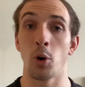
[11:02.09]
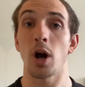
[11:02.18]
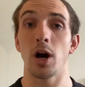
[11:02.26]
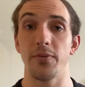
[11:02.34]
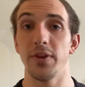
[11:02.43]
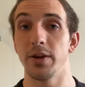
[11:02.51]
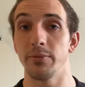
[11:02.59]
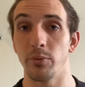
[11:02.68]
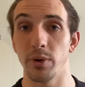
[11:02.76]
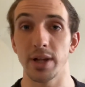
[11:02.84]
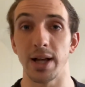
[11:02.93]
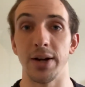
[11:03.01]
often than we
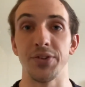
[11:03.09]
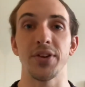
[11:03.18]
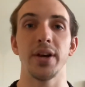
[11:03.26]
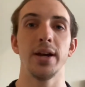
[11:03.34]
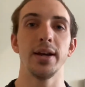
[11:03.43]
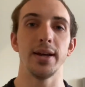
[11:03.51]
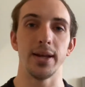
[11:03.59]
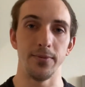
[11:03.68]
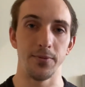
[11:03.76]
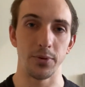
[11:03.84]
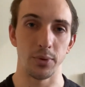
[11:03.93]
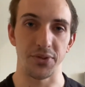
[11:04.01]
realize,
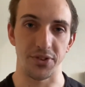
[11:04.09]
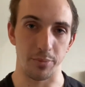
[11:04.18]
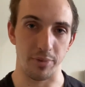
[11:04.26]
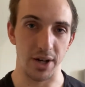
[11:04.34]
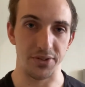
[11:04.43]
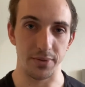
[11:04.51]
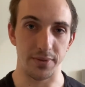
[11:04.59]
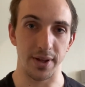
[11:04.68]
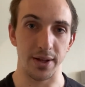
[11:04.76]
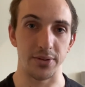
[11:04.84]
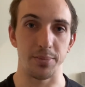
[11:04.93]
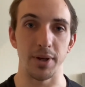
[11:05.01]
influence the price of
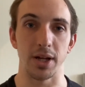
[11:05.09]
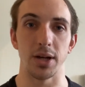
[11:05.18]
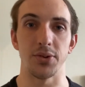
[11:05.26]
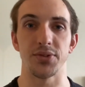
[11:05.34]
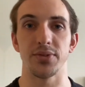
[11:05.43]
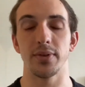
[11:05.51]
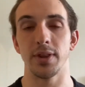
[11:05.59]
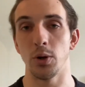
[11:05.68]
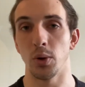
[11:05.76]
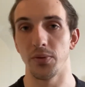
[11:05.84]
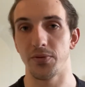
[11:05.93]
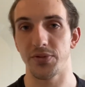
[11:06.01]
things, because the
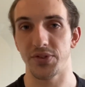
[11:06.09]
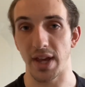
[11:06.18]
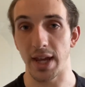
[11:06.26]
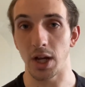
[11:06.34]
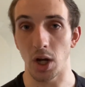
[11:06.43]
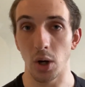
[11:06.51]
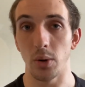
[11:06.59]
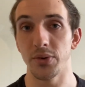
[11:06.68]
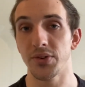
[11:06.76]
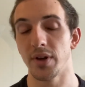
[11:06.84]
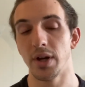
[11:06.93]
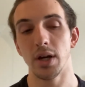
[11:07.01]
old saying
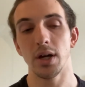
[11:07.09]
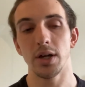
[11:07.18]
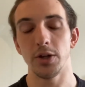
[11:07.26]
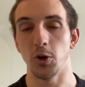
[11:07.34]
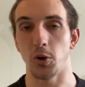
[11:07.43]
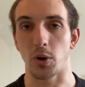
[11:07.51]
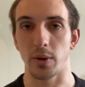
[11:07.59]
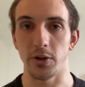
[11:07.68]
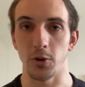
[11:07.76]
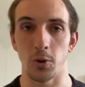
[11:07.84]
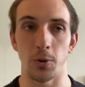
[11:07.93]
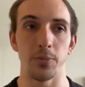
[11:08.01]
goes,
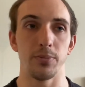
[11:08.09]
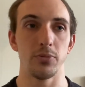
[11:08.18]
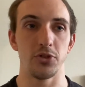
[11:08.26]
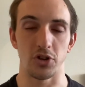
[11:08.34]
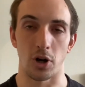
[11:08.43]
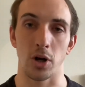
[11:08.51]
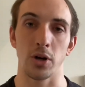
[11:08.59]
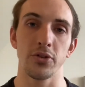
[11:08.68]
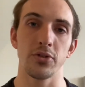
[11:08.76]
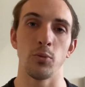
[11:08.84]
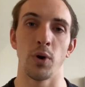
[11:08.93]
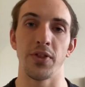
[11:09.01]
you'll
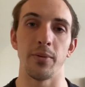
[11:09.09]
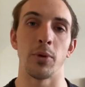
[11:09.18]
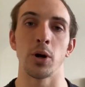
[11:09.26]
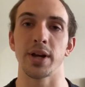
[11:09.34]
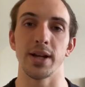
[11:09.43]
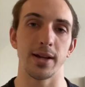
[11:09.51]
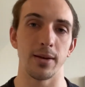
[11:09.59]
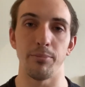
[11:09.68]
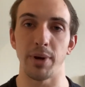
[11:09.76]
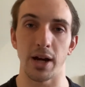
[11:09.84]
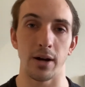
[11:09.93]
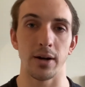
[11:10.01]
charge what the market can
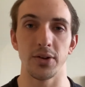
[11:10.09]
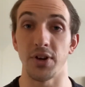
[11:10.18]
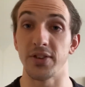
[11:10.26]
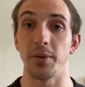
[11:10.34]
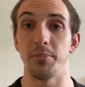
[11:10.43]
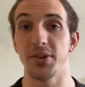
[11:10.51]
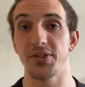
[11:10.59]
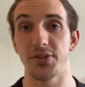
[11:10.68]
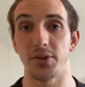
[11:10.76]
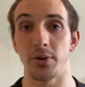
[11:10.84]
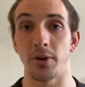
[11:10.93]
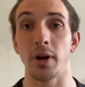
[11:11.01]
bear. So as a
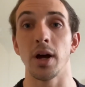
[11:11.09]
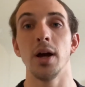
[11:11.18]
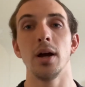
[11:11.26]
business owner,